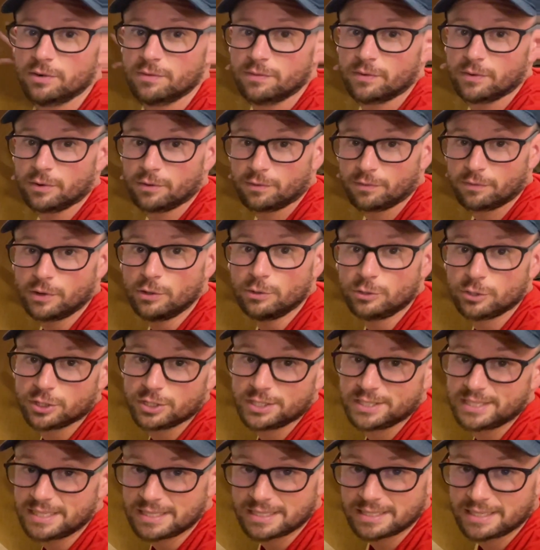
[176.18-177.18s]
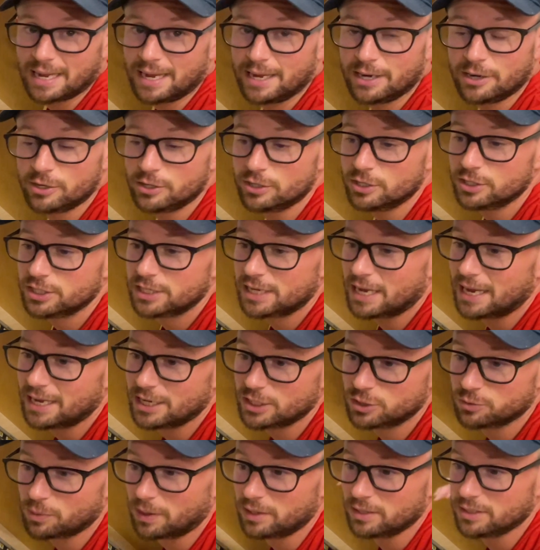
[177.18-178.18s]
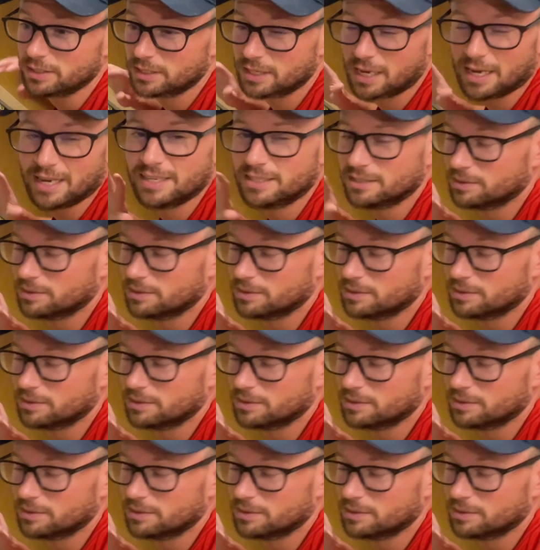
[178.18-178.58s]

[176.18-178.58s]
for future Systainers, as well as kind of